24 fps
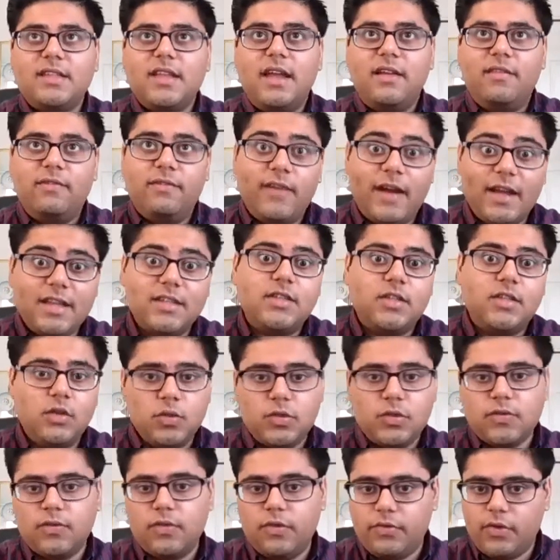advice
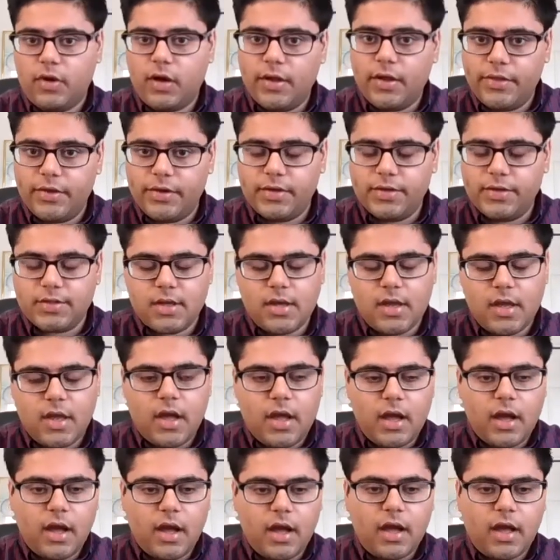useful for others,
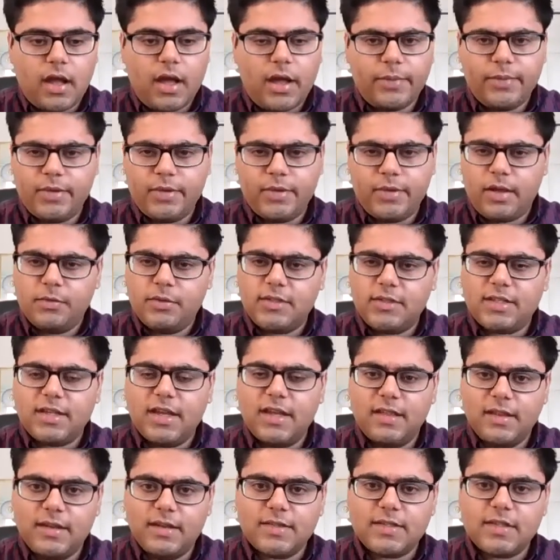I would
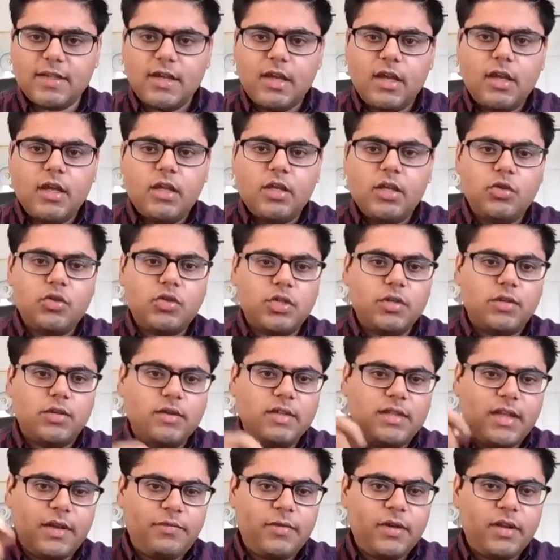say this: you should
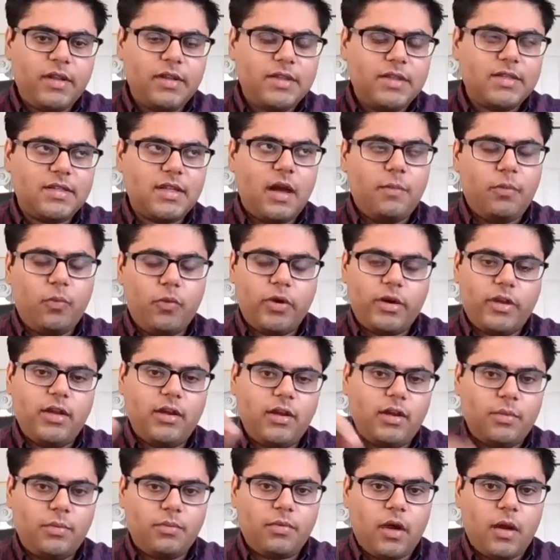definitely stop working
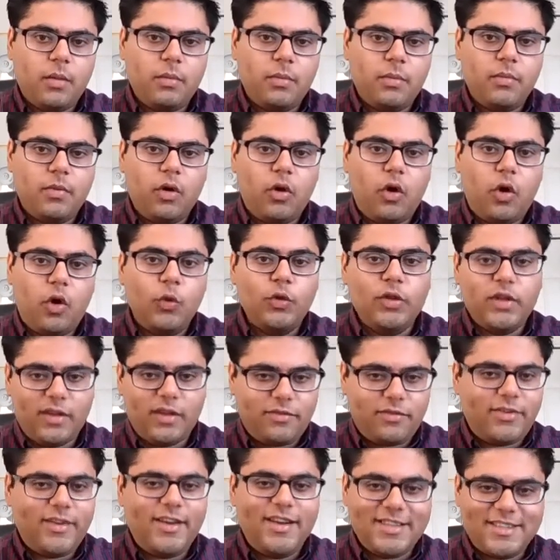on a problem only
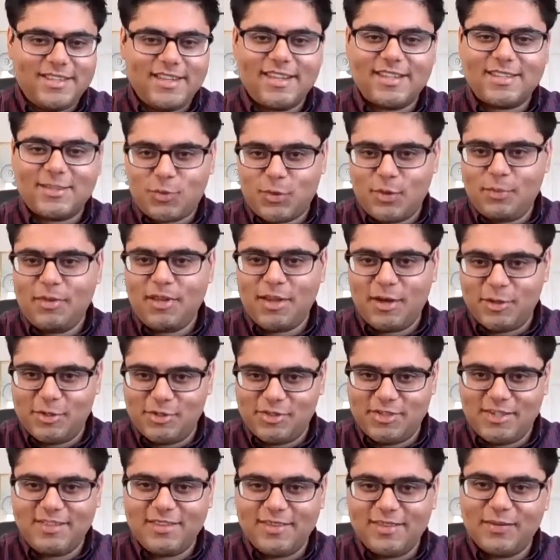if it isn't extremely
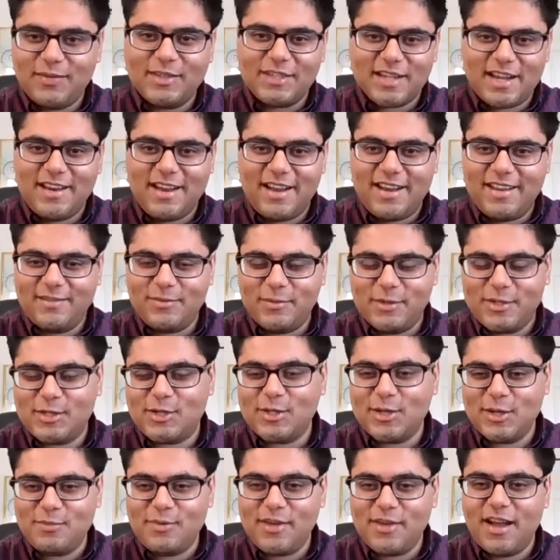urgent, which
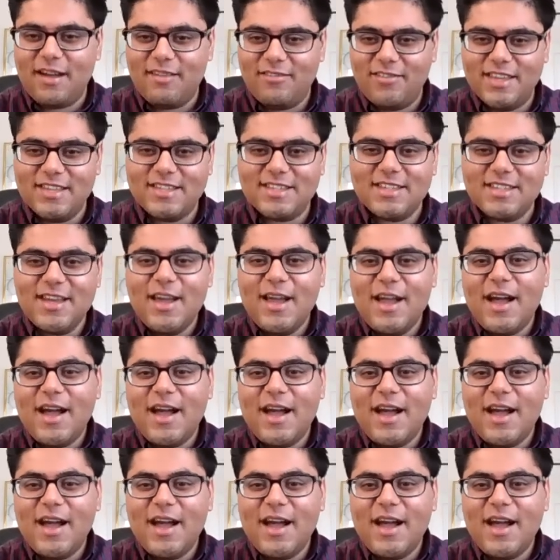should be obvious.